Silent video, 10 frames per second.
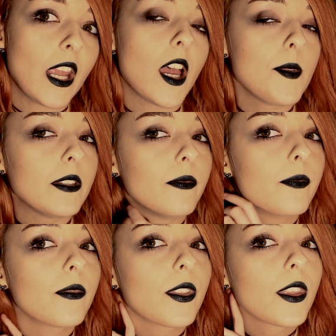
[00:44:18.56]
I mean,
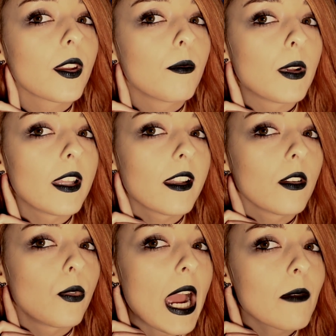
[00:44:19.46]
the little
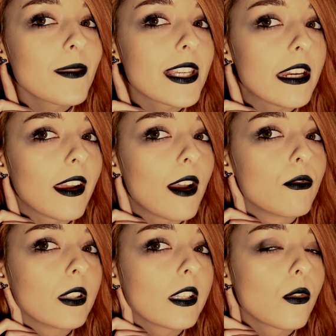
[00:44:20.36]
rams here
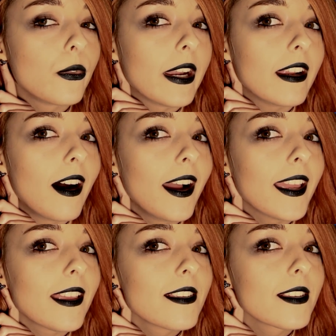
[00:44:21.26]
have little red
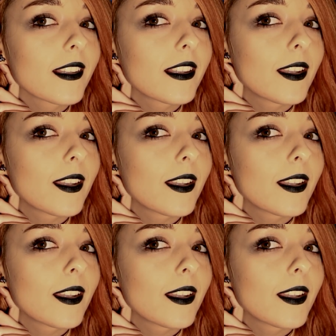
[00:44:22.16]
eyes